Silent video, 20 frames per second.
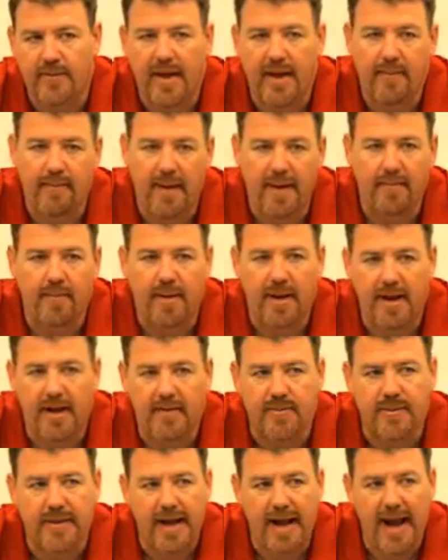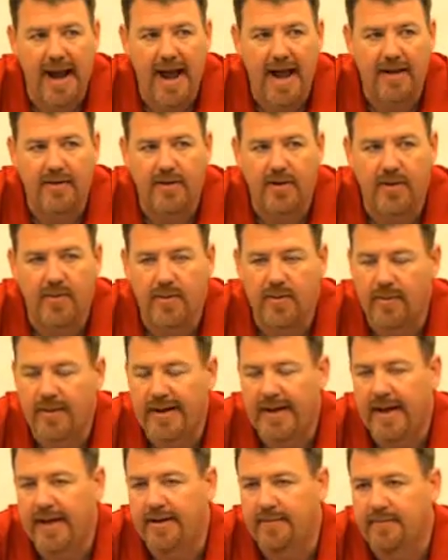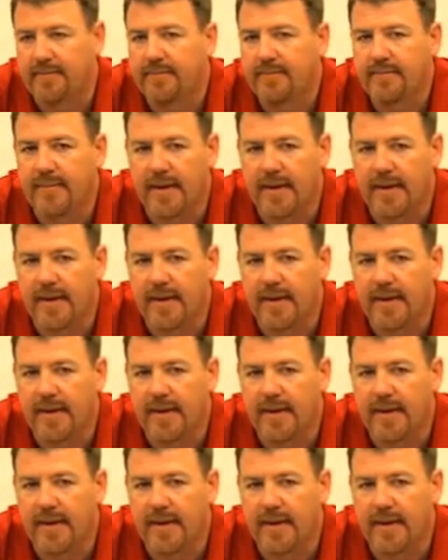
They made plays when they had to, and we didn't.